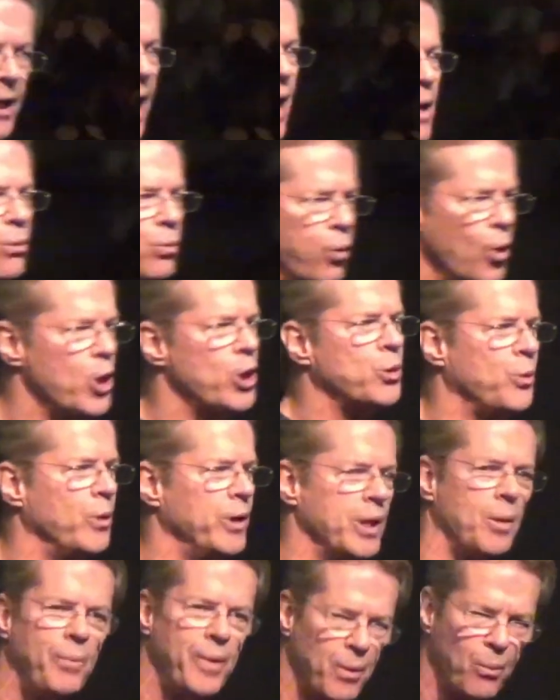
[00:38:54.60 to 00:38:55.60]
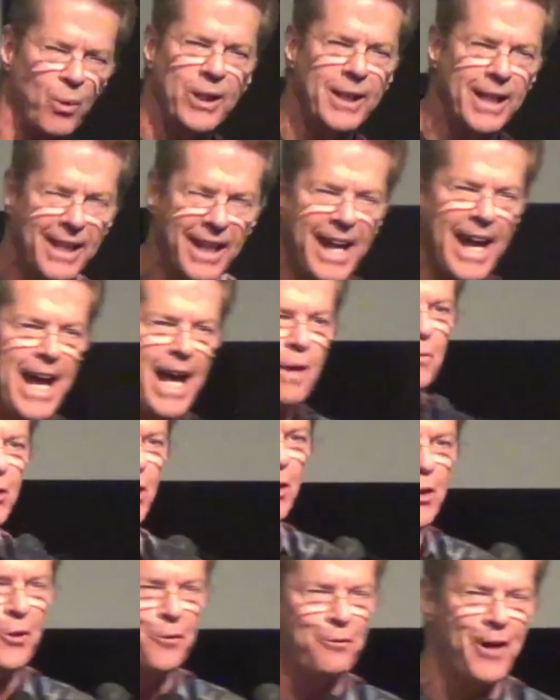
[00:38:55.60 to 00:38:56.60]
and I'd worked with it. But when it came
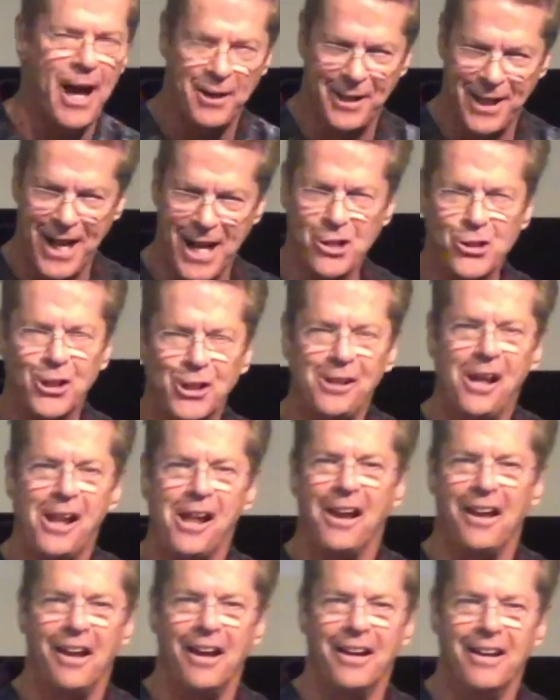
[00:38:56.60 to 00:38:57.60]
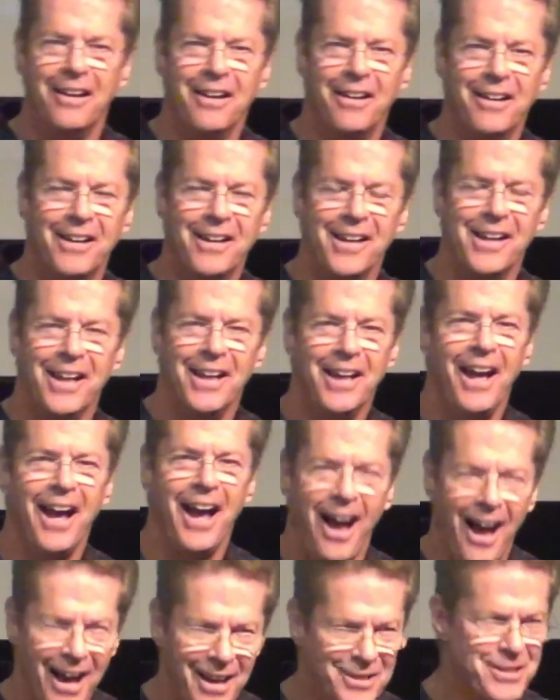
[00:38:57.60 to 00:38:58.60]
to the foundation,
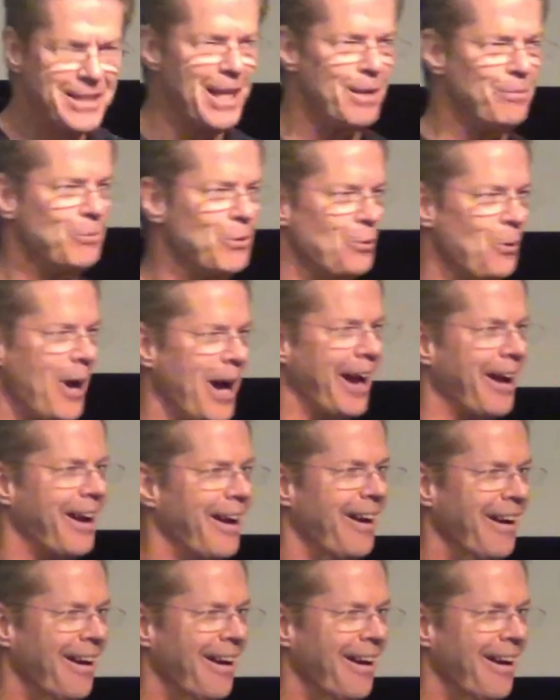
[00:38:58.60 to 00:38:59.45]
I stepped away.